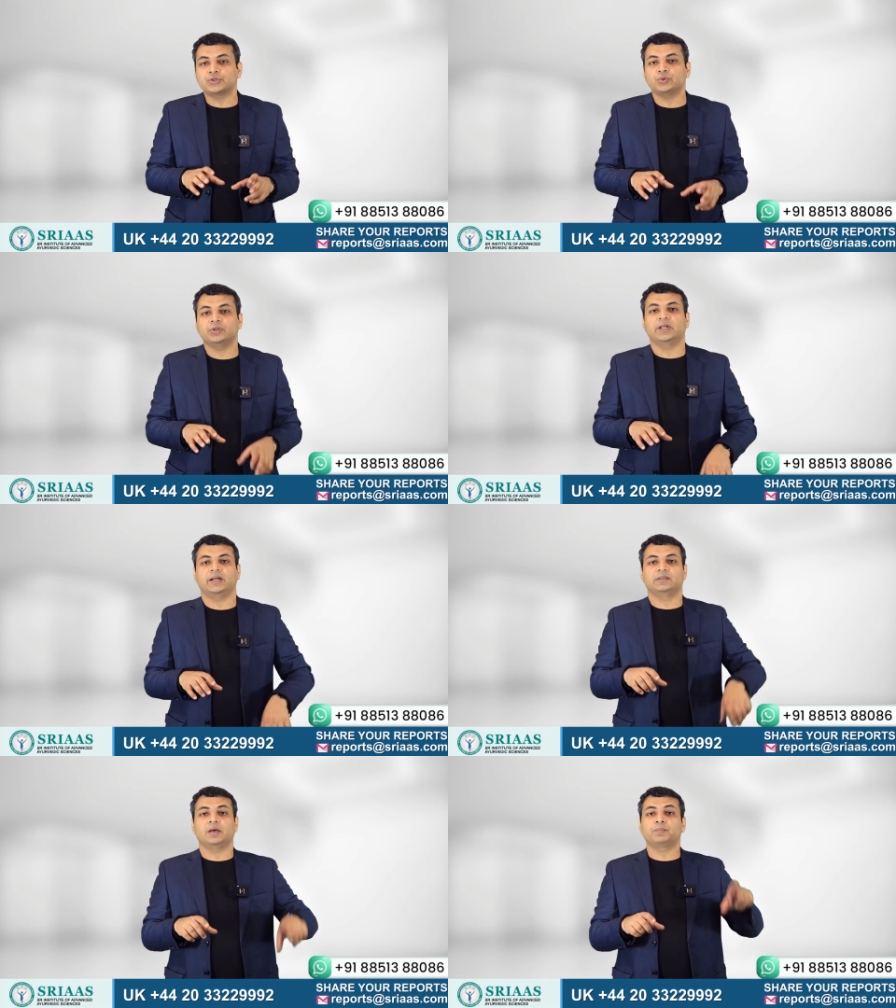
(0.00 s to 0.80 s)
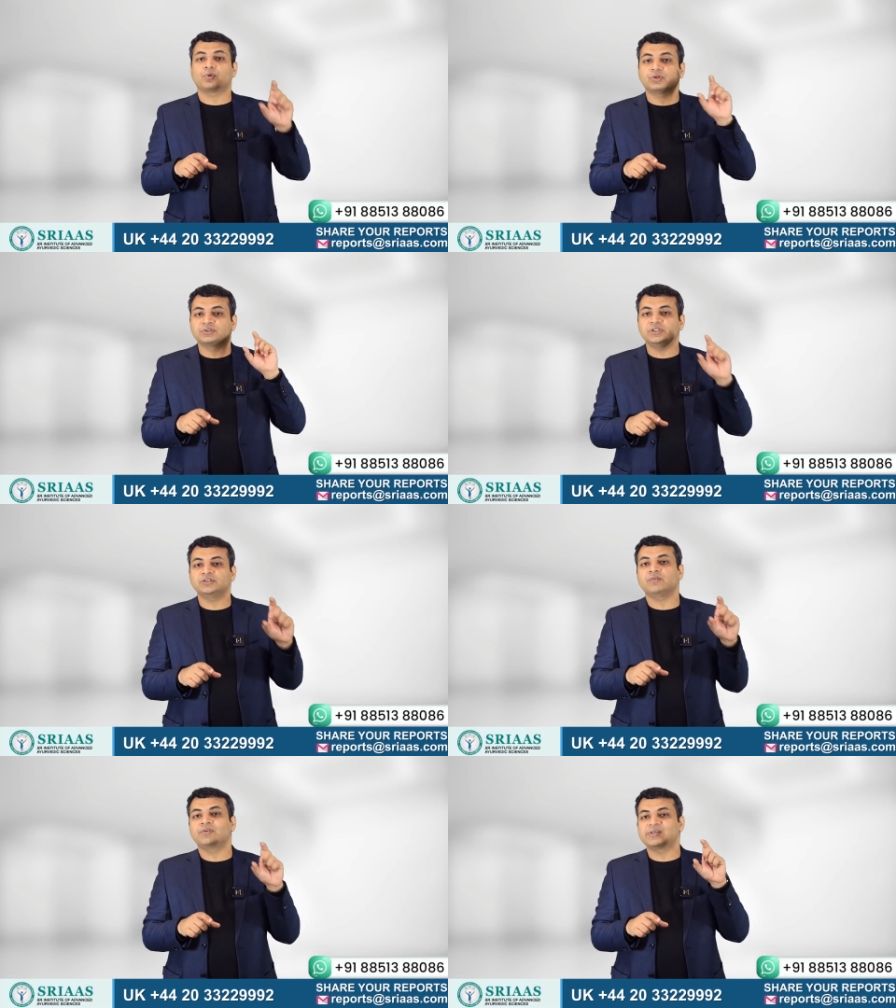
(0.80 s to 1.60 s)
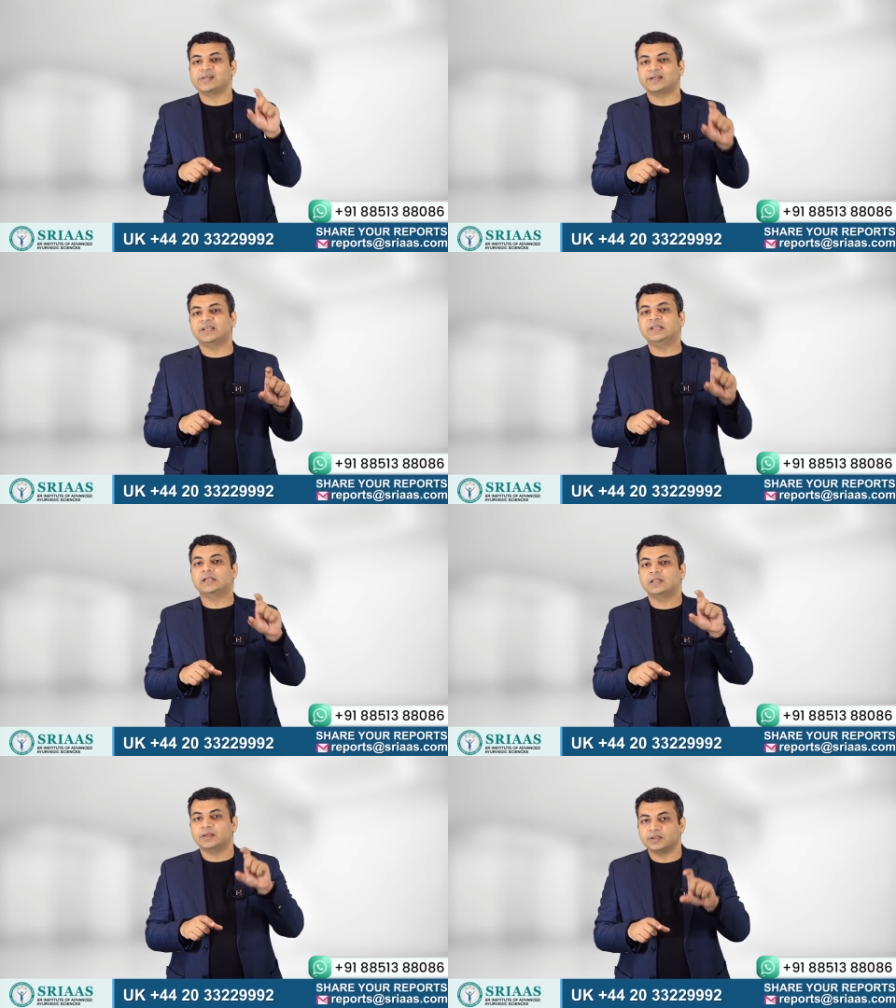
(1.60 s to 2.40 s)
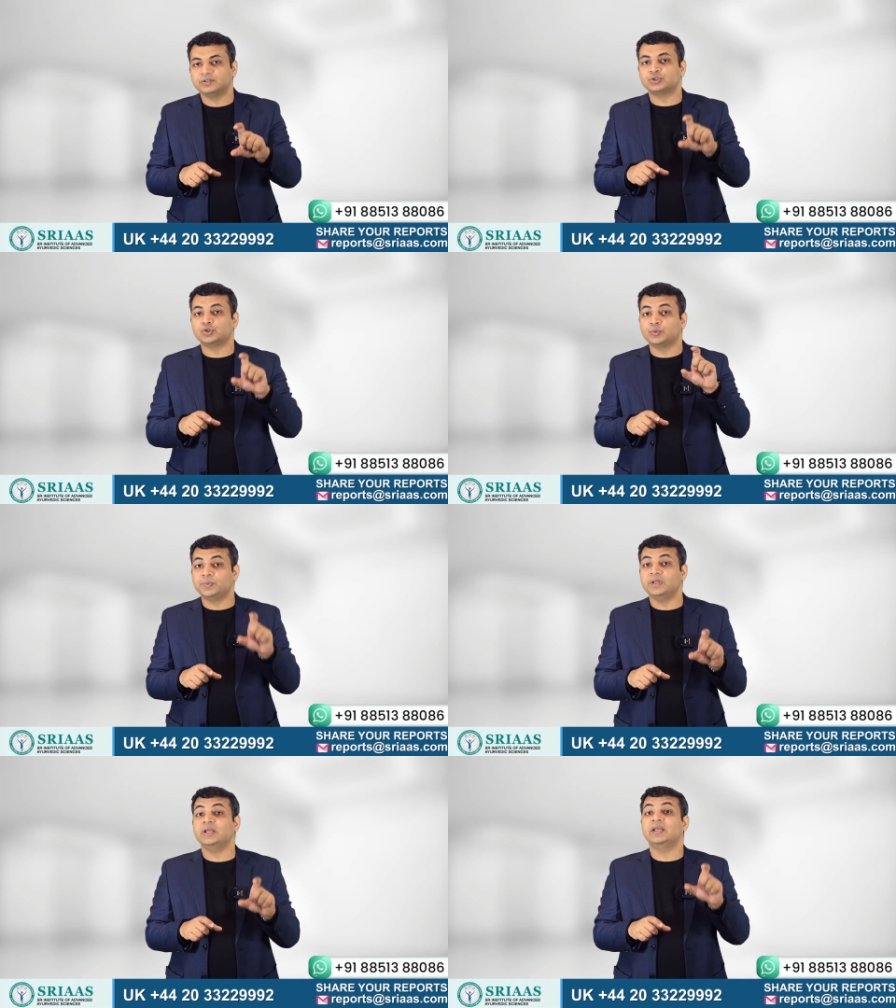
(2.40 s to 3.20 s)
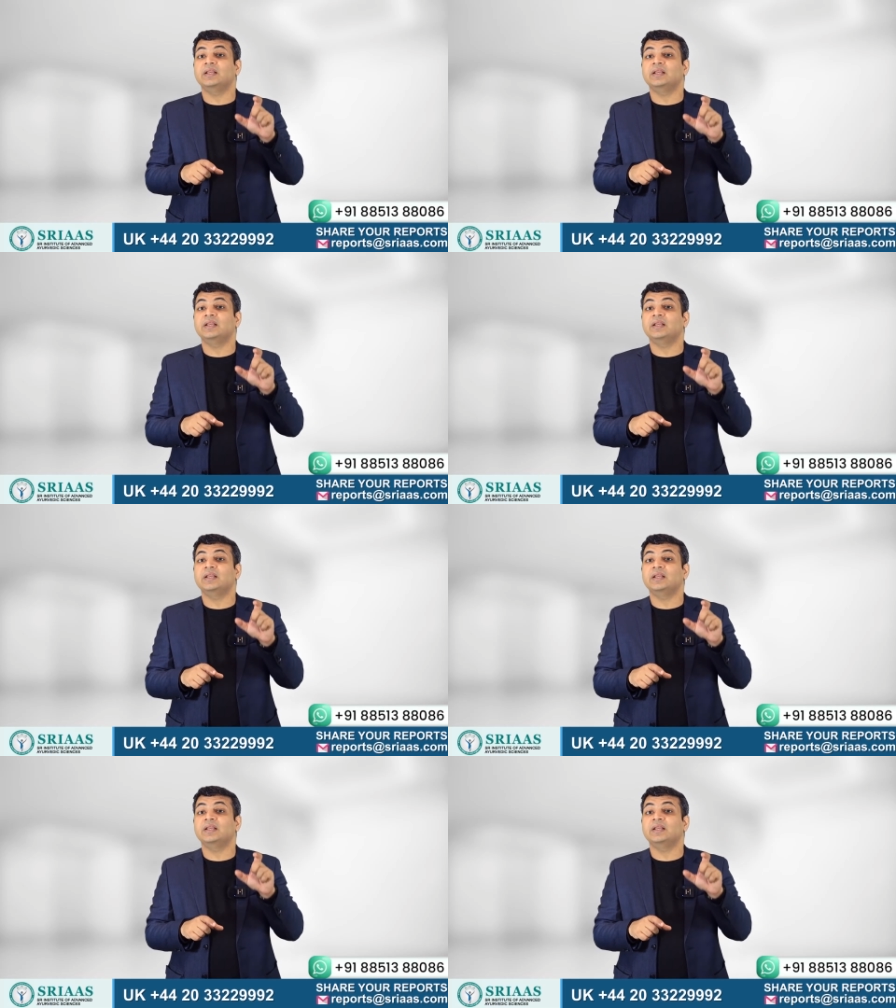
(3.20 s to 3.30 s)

sure that the process of creatinine clearance should be